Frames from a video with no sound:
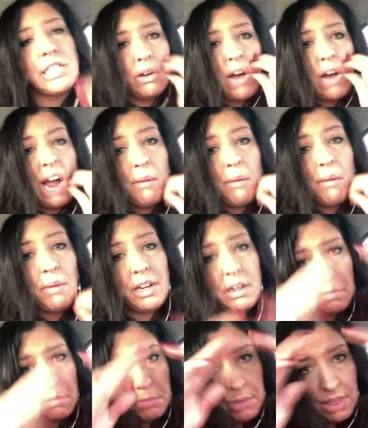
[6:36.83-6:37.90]
And so I
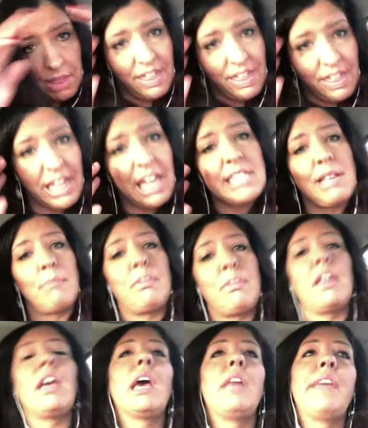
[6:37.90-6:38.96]
would be thinking
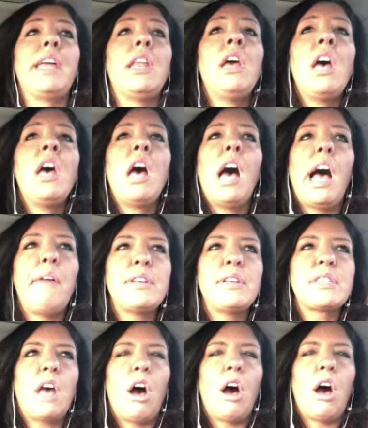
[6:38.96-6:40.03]
something, and then I
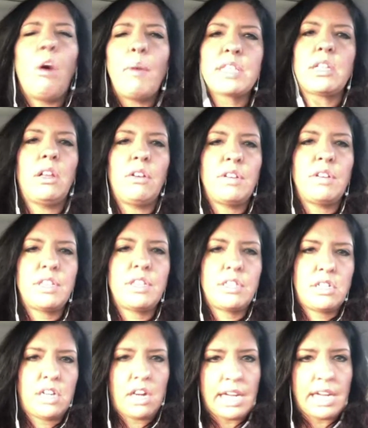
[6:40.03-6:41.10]
was always
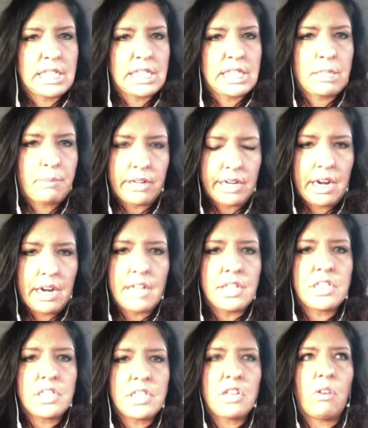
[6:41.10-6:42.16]
close to God's spirit.
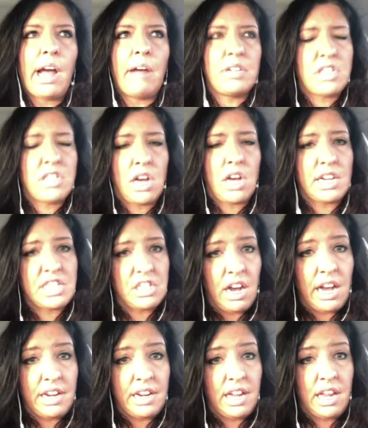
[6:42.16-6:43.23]
And so I would talk to
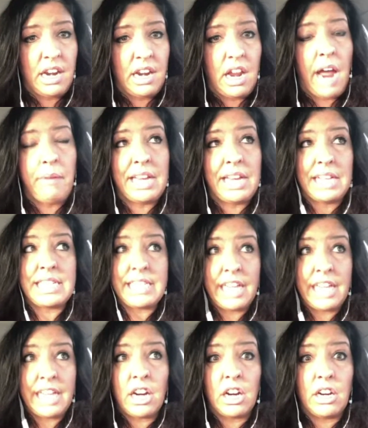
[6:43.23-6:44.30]
God, and I would
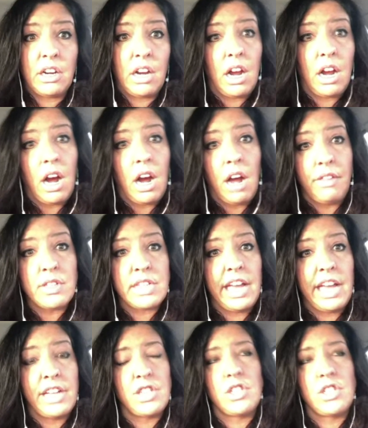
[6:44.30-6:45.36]
get scared on
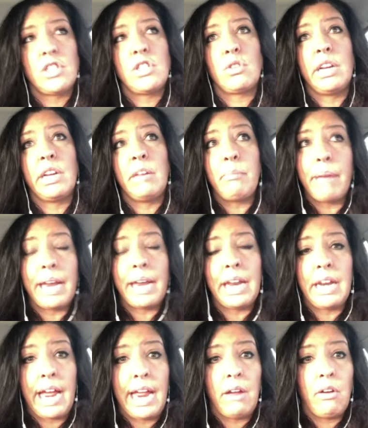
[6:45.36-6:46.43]
those occasions, or in bed
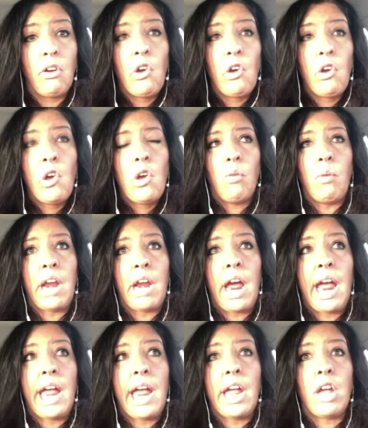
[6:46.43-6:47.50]
at night
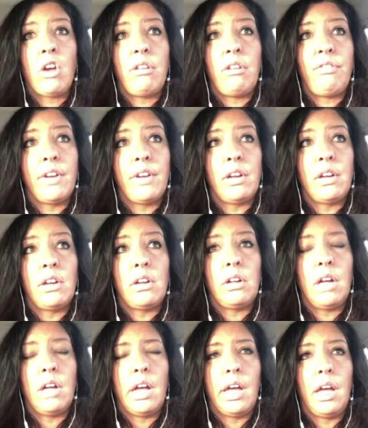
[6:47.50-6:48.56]
when I could
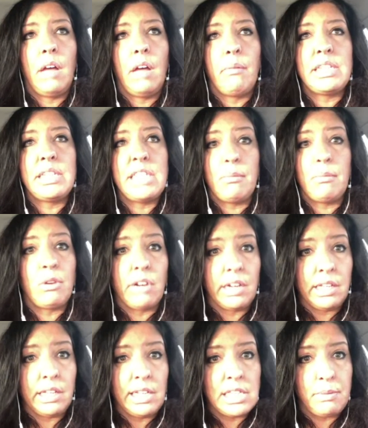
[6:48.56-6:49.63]
feel a
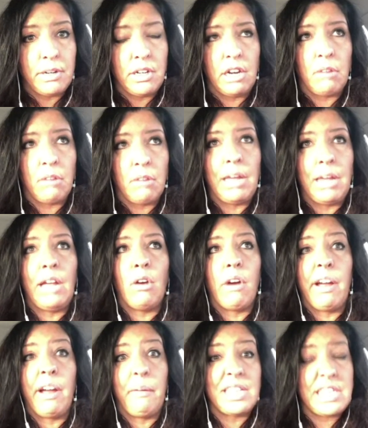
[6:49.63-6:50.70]
demon or unclean spirit near
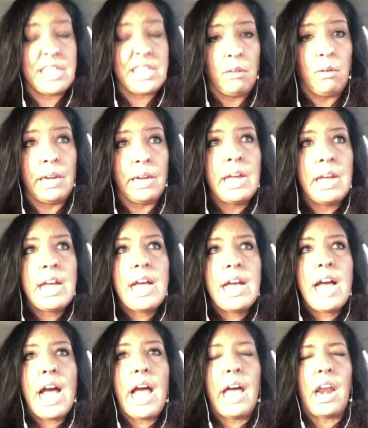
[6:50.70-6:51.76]
me, or I would see one,
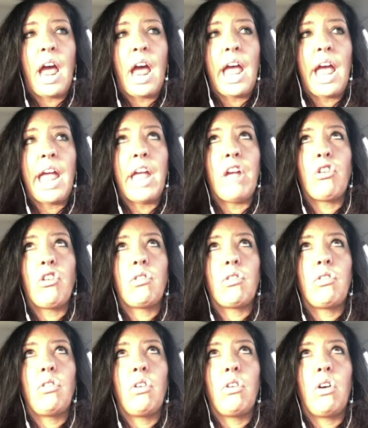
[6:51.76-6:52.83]
and I
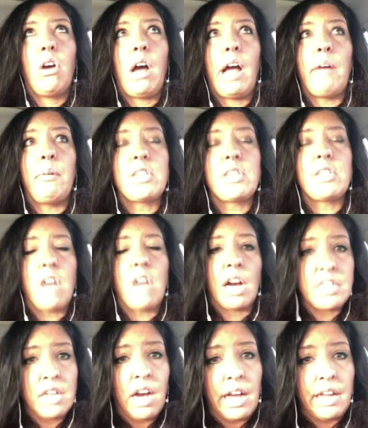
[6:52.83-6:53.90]
would
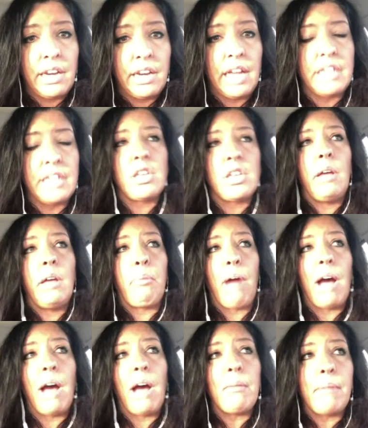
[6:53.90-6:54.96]
talk to God. And so
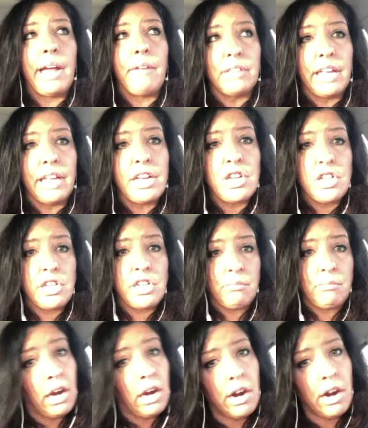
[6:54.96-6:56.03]
it brought my
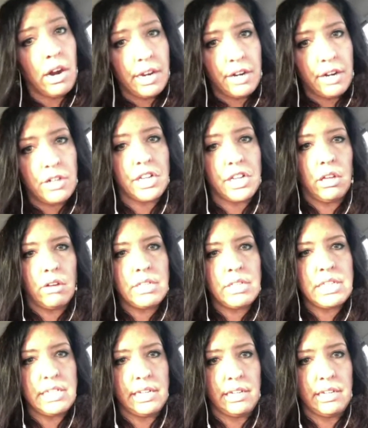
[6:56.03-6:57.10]
relationship, my heart energy
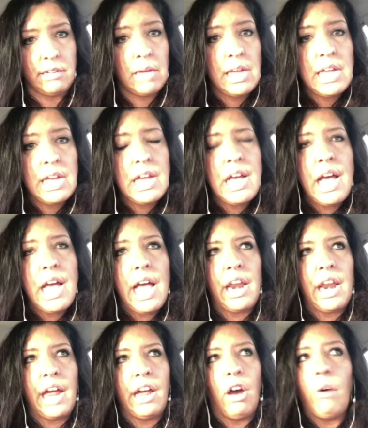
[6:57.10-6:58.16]
close to him.
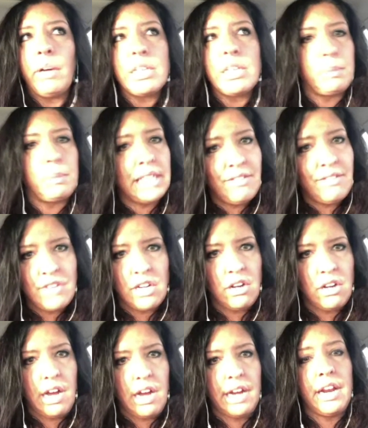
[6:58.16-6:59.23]
And I always believed
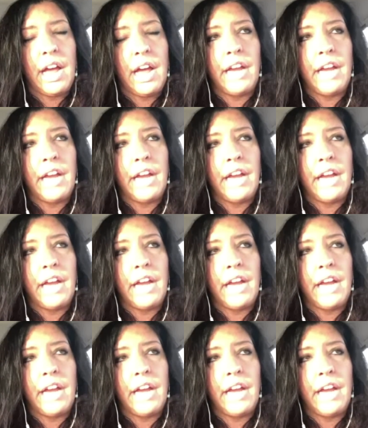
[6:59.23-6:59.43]
in God.